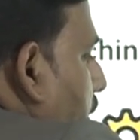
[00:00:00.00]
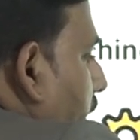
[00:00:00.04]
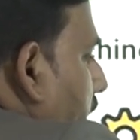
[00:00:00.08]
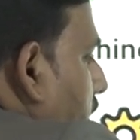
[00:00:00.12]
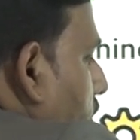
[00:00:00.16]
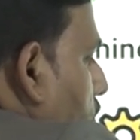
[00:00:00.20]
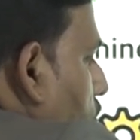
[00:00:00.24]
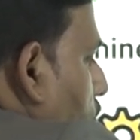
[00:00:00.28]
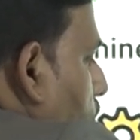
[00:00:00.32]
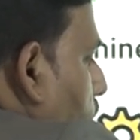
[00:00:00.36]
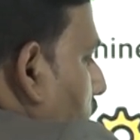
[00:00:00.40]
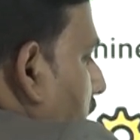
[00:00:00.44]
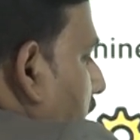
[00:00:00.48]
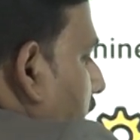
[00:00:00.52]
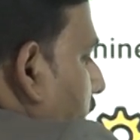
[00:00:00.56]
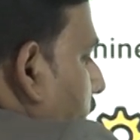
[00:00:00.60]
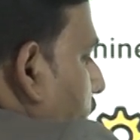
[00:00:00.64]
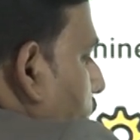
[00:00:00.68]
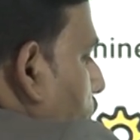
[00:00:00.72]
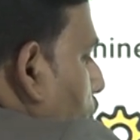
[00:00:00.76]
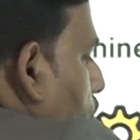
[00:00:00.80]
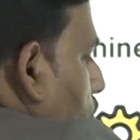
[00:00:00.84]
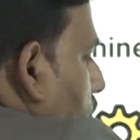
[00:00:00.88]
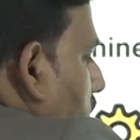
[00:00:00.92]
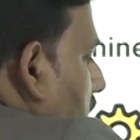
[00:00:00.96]
been grouped,
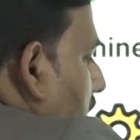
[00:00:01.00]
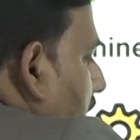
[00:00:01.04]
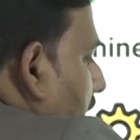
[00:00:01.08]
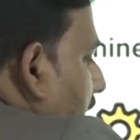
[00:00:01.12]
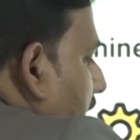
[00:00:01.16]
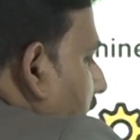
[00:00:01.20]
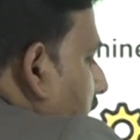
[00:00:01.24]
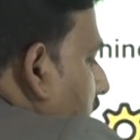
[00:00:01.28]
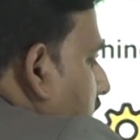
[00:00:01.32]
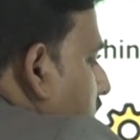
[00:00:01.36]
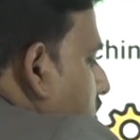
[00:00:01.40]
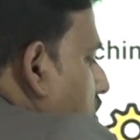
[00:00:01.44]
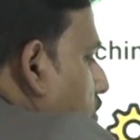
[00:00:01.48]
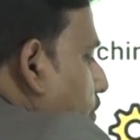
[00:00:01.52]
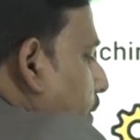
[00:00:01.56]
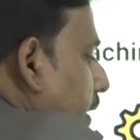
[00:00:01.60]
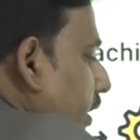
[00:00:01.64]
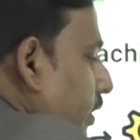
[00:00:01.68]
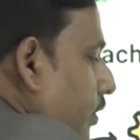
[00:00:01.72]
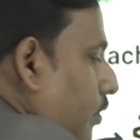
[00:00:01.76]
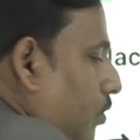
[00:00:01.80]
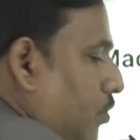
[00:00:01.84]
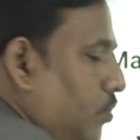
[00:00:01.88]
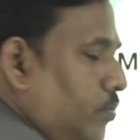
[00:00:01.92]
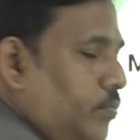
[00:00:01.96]
and 2 triangles have
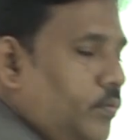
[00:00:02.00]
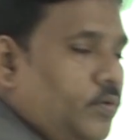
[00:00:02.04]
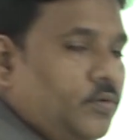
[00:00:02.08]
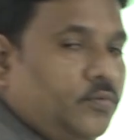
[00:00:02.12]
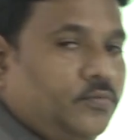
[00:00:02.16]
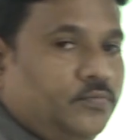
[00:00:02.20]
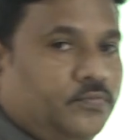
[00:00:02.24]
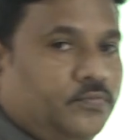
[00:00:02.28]
been grouped.